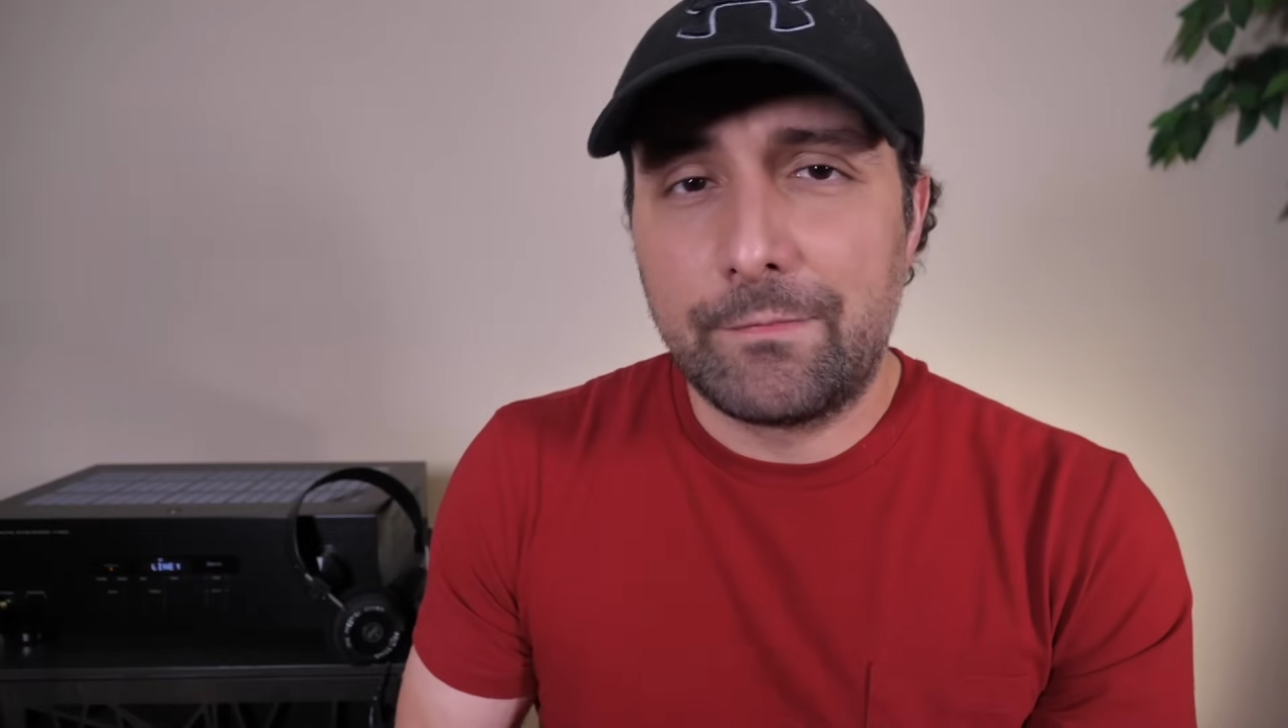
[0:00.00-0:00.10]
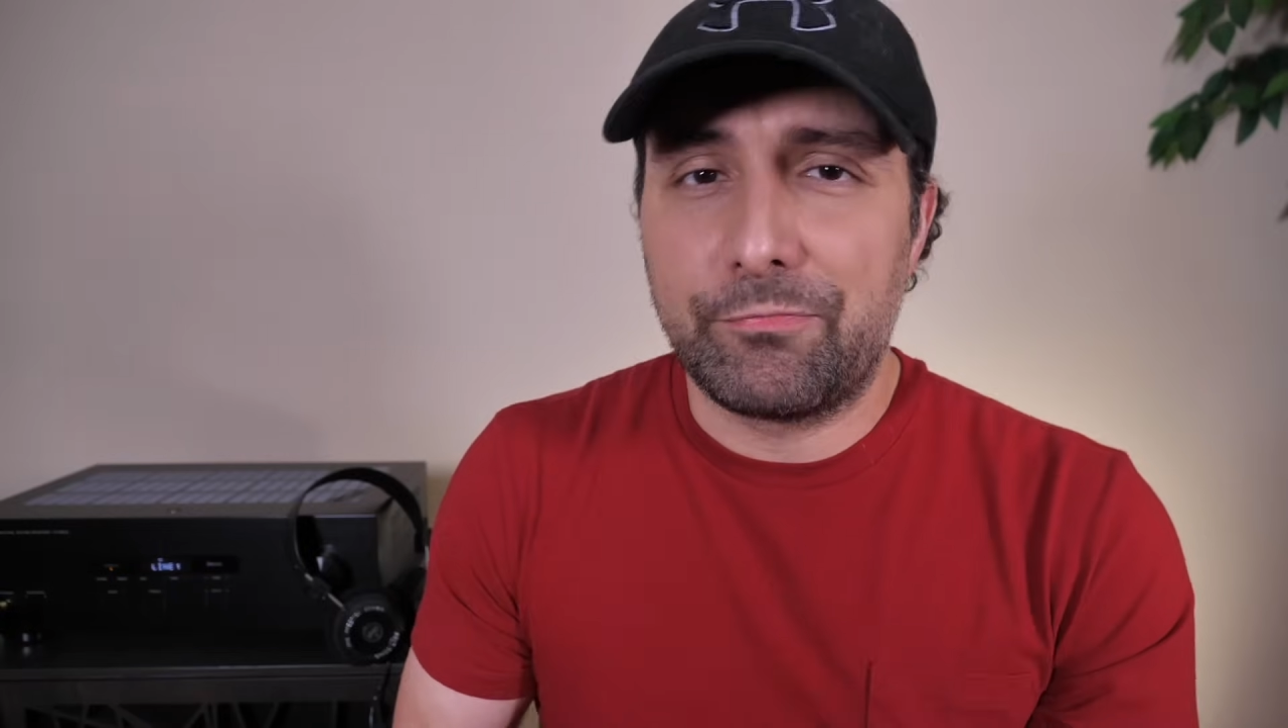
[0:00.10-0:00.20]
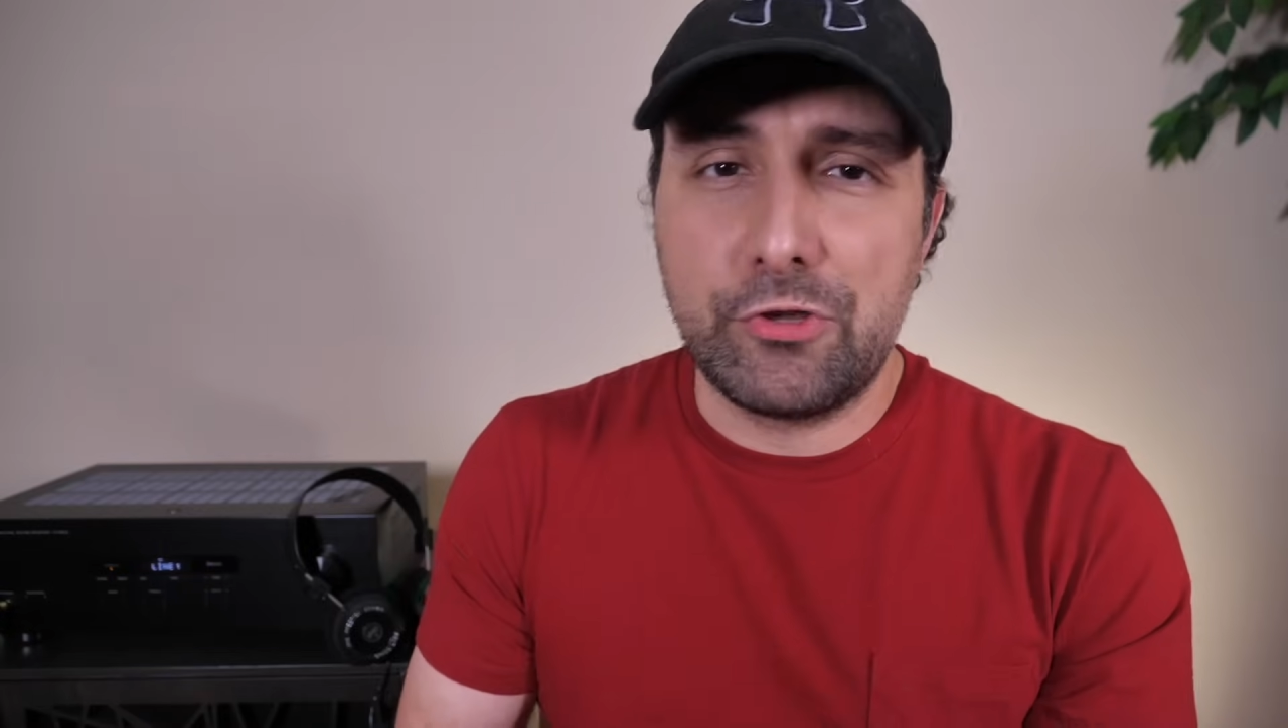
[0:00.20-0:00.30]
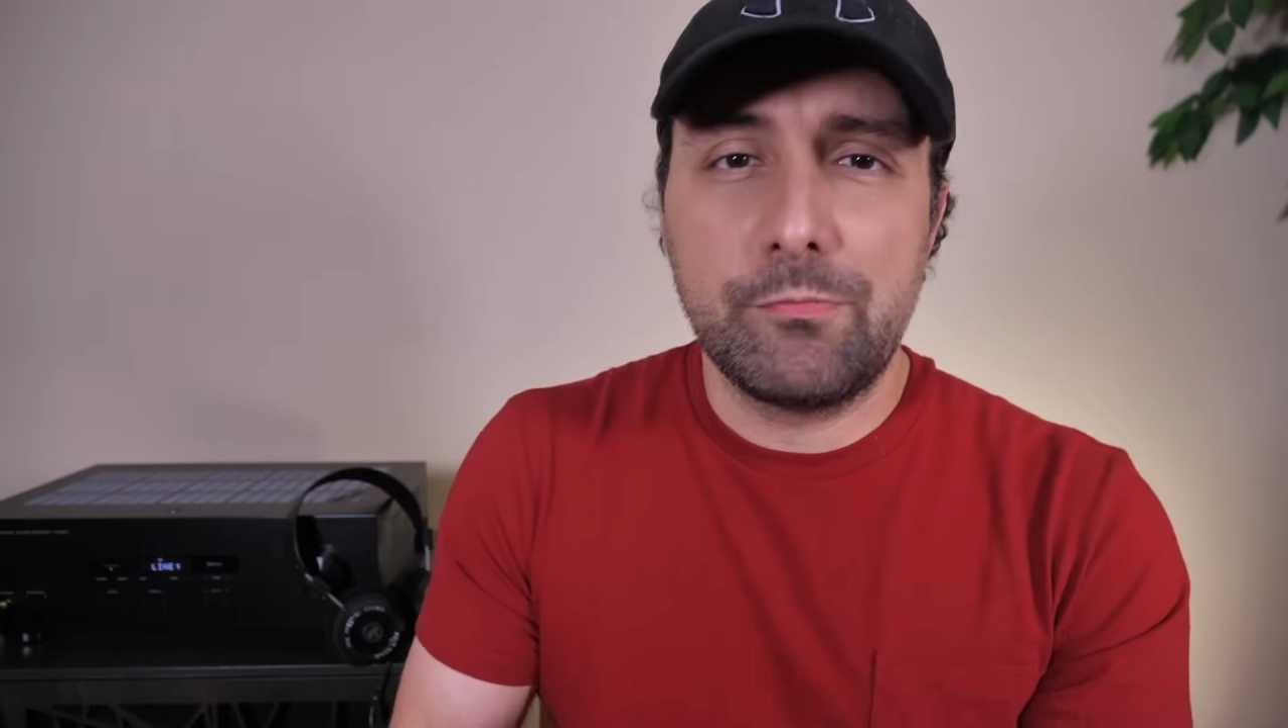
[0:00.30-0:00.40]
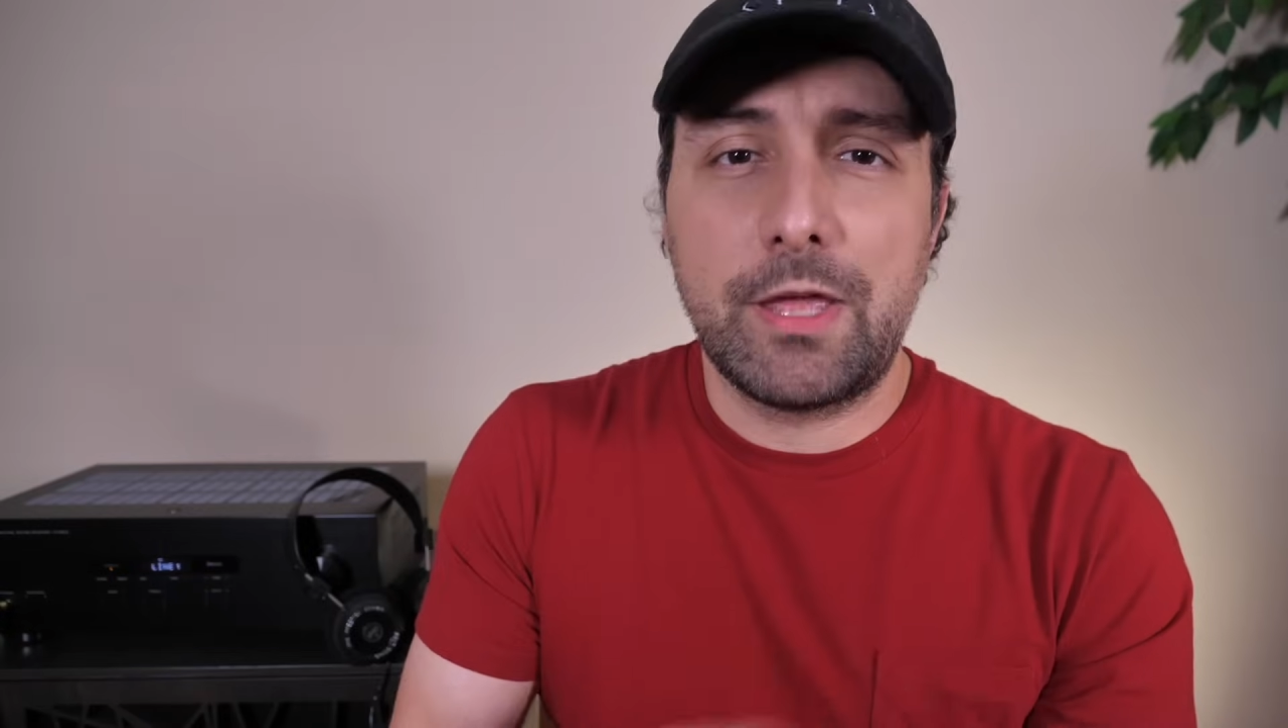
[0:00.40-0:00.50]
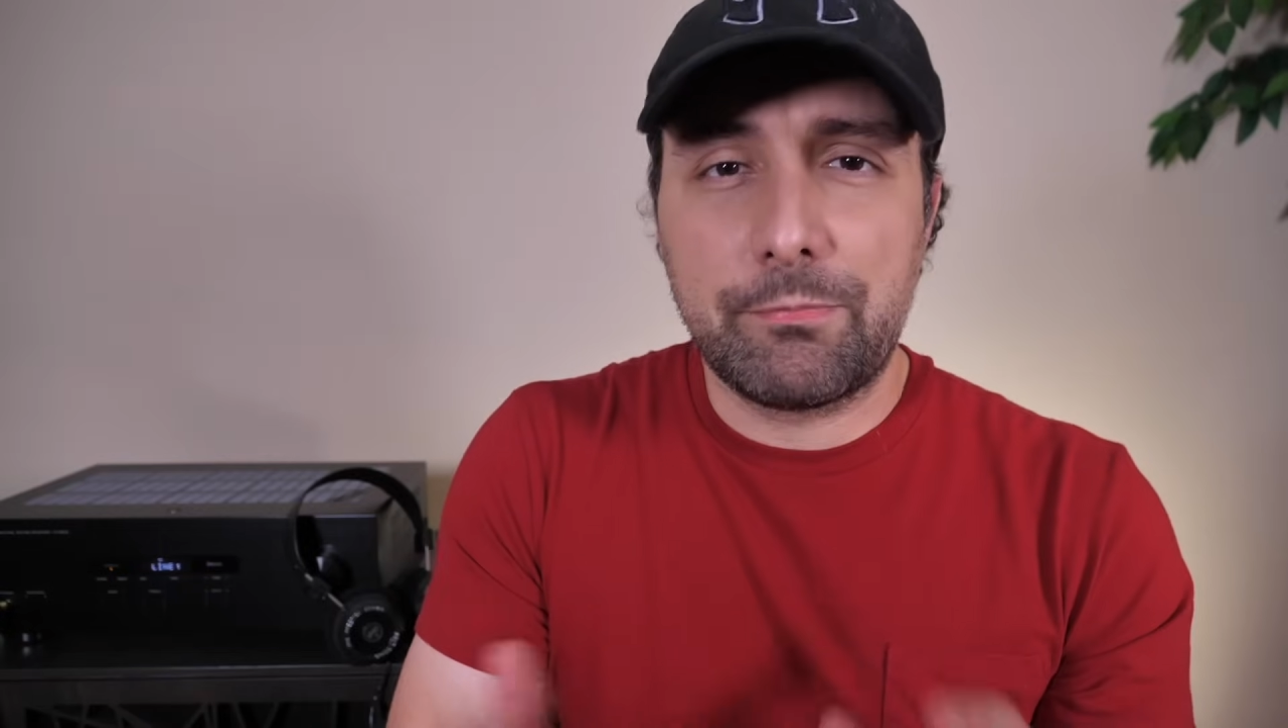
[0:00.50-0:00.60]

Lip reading: you may